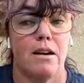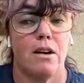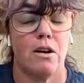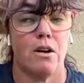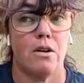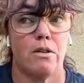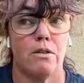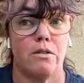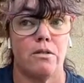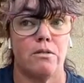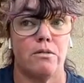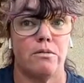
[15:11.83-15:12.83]

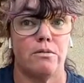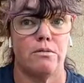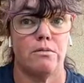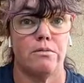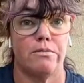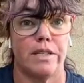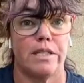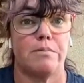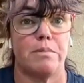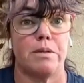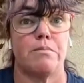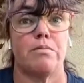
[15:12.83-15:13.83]
Her
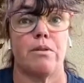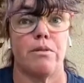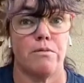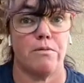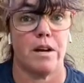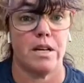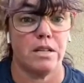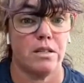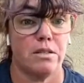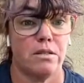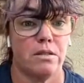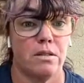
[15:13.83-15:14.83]
Facebook
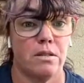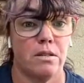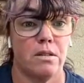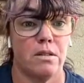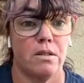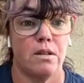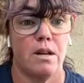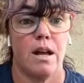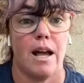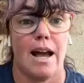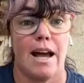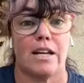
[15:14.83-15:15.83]
profile
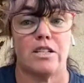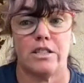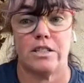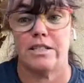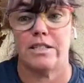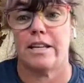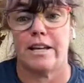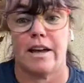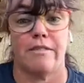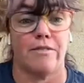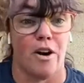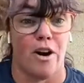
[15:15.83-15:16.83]
actually said
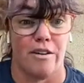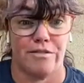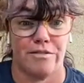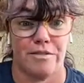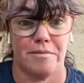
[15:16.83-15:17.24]
F off.